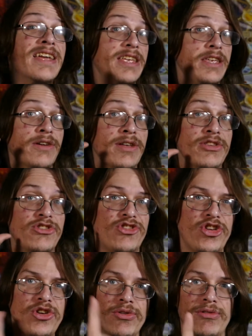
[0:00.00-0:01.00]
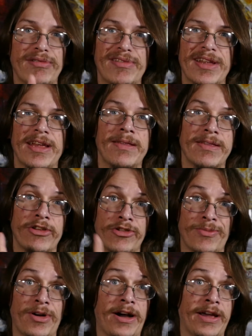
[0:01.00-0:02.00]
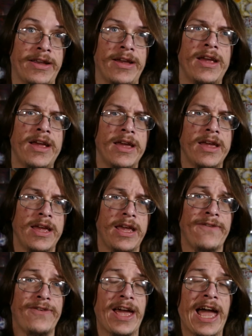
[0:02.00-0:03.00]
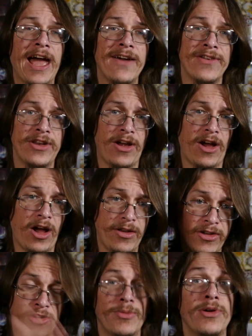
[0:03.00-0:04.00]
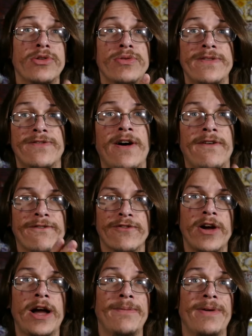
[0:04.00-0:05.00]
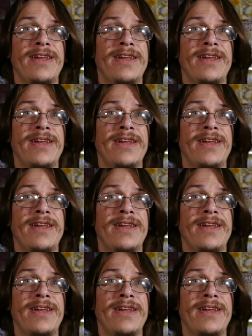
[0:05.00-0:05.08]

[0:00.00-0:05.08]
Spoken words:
you can choose in Digimon. If you have a Digimon to evolve from,